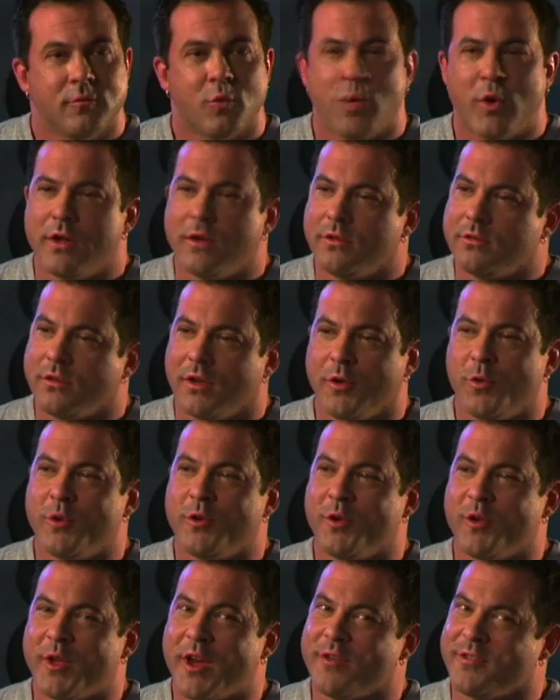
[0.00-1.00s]
Well, I
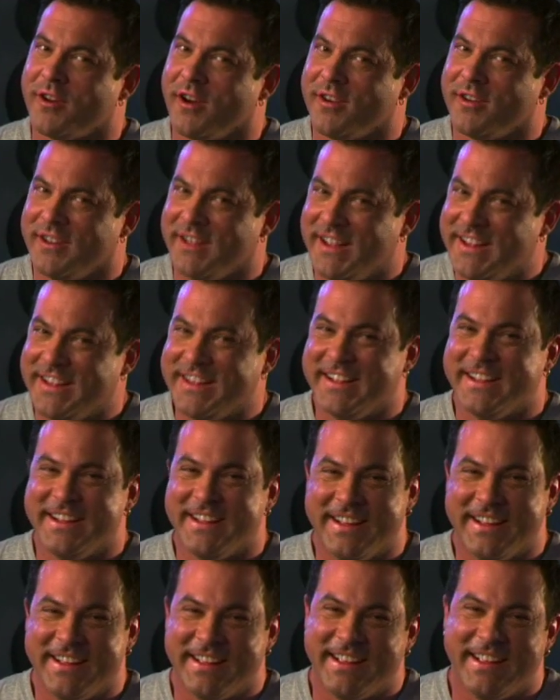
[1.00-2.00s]
wouldn't go that
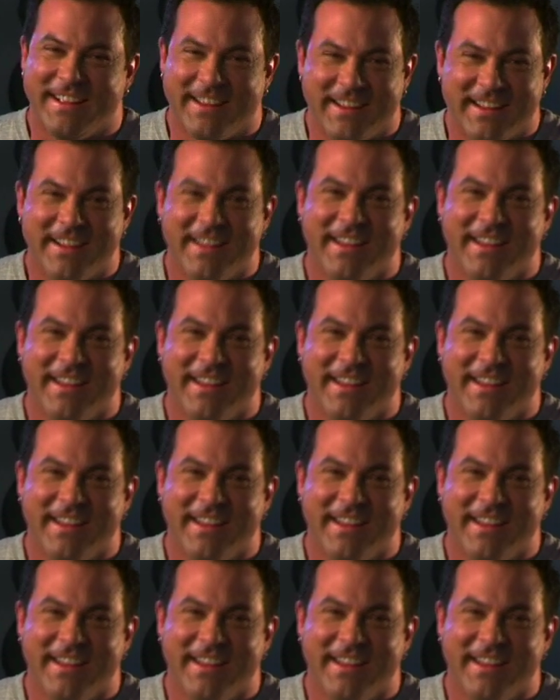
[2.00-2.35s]
far.